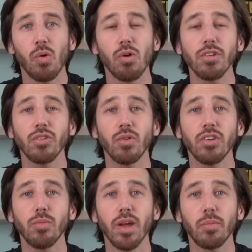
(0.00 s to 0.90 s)
or it's
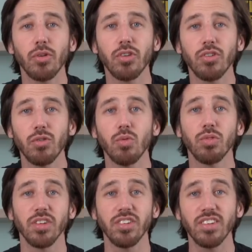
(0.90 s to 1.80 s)
going to be able to do
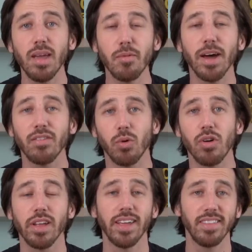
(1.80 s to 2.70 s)
the same amount of
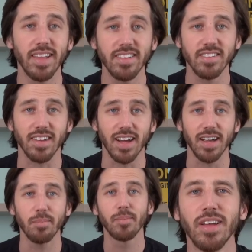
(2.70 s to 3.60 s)
work in less
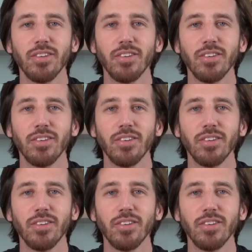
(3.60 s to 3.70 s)
time.